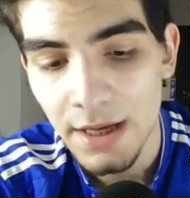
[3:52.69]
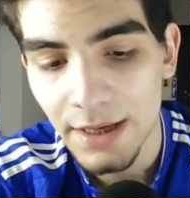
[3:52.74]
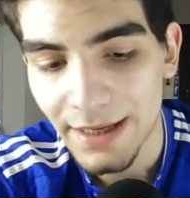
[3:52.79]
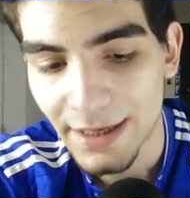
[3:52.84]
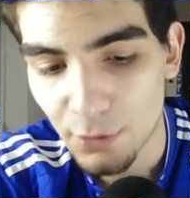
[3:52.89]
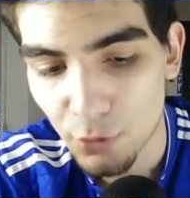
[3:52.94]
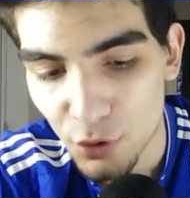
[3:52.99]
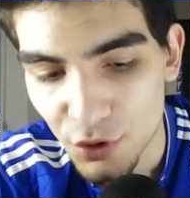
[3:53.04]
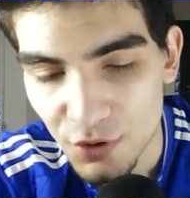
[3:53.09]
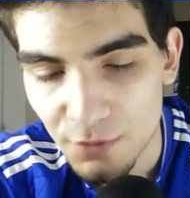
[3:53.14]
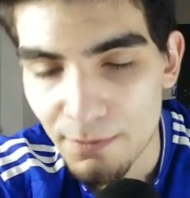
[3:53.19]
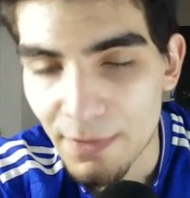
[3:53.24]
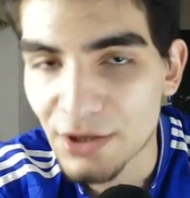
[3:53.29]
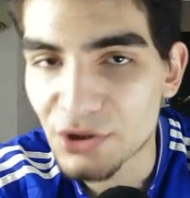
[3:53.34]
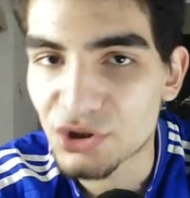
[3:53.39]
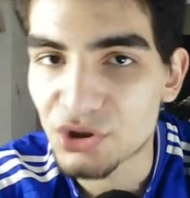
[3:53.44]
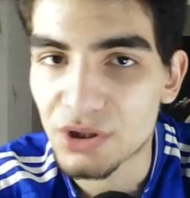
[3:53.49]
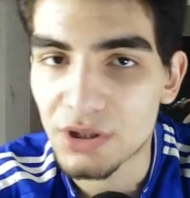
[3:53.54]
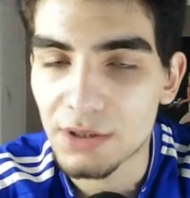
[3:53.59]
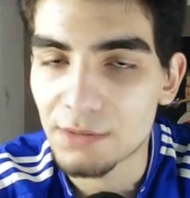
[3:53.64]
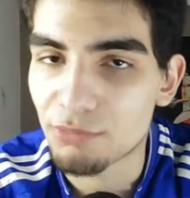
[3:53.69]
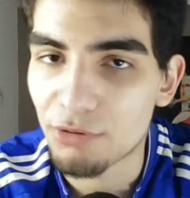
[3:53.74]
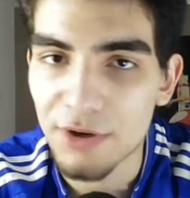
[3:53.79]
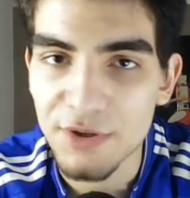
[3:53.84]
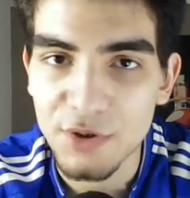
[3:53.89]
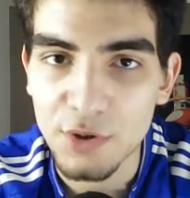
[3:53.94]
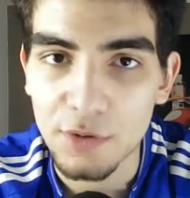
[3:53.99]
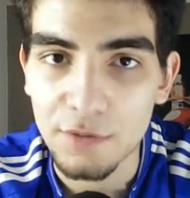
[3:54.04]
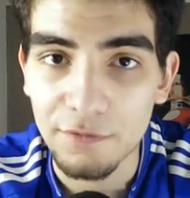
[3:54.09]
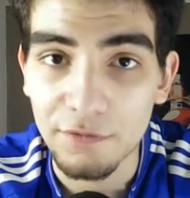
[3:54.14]
He wasn't mentioned in the press
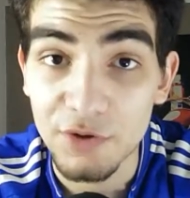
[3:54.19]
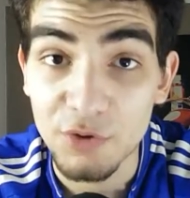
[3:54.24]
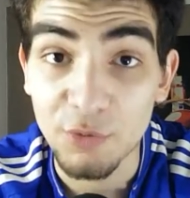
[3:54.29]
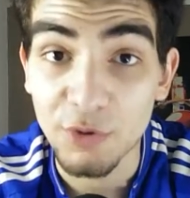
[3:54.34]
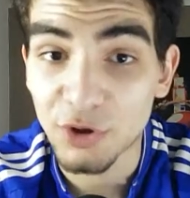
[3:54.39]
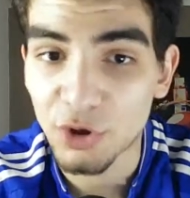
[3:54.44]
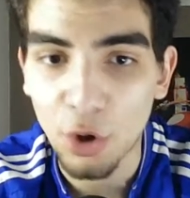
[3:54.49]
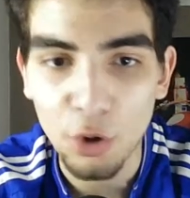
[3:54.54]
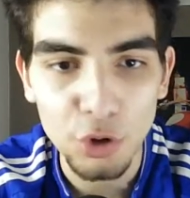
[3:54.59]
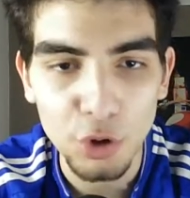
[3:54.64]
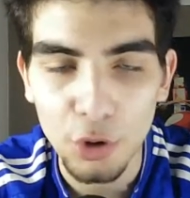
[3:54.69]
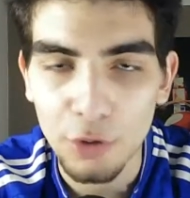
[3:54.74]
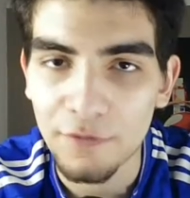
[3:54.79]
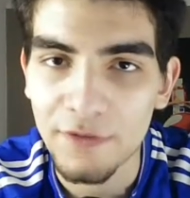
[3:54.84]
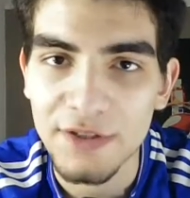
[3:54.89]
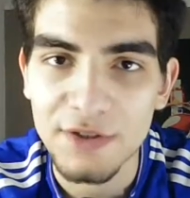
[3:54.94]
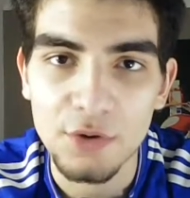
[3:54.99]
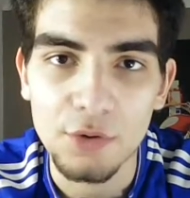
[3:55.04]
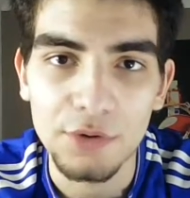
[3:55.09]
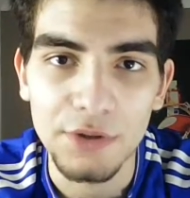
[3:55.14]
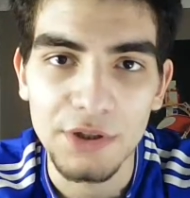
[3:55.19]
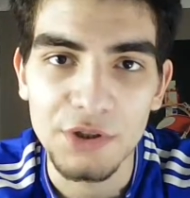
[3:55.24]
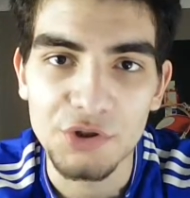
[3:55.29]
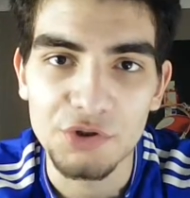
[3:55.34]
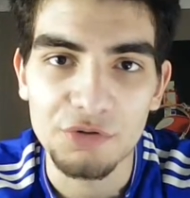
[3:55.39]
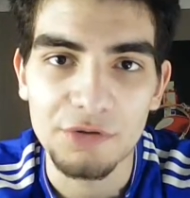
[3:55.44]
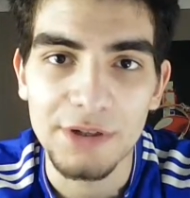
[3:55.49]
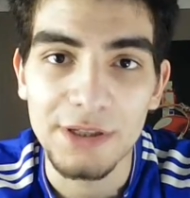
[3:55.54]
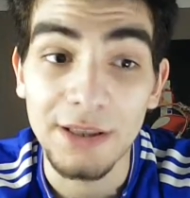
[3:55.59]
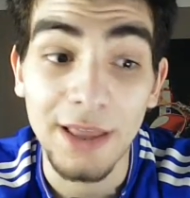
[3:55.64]
conference. We don't know if he's got an
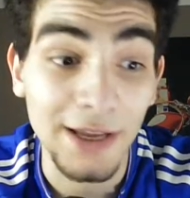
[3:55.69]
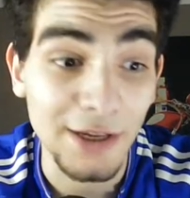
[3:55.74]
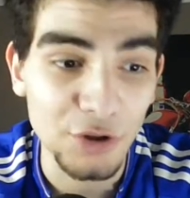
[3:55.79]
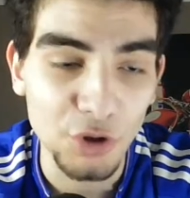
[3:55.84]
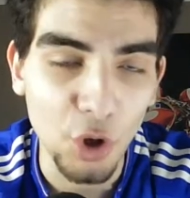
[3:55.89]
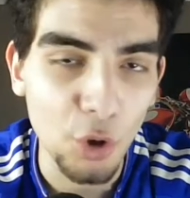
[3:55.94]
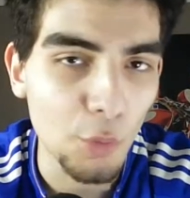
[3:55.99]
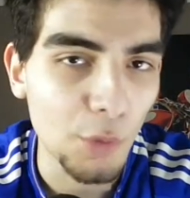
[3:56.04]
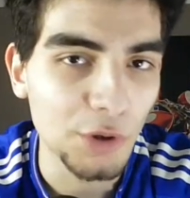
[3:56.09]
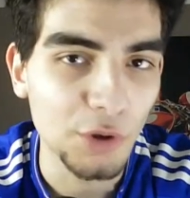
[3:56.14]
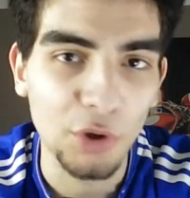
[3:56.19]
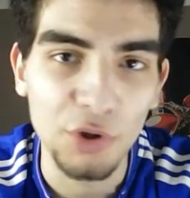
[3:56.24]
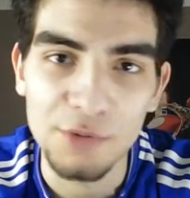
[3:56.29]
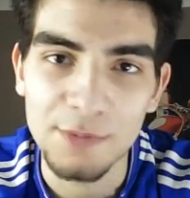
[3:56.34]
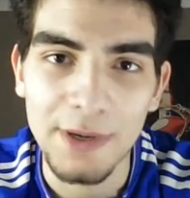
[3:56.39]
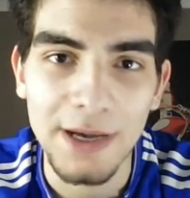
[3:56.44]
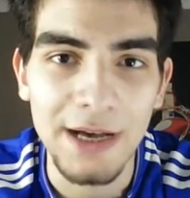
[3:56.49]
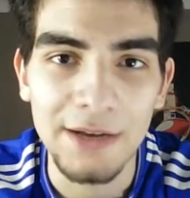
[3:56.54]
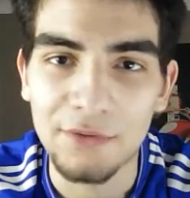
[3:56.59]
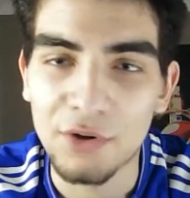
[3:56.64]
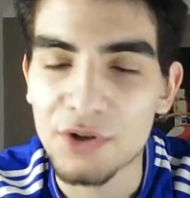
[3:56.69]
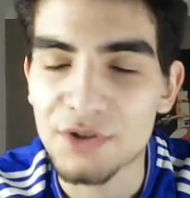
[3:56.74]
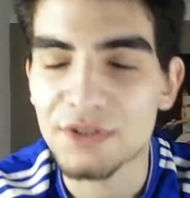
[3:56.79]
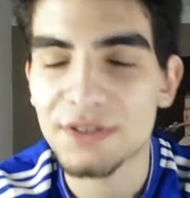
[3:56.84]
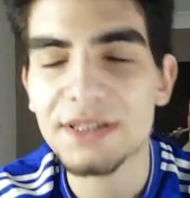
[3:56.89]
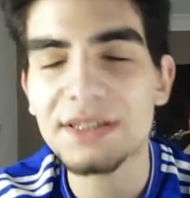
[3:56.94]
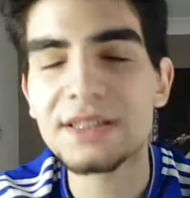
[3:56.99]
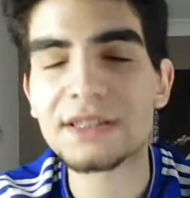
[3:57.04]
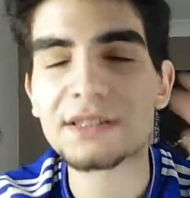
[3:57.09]
injury. Like, no one knows about Havertz. And this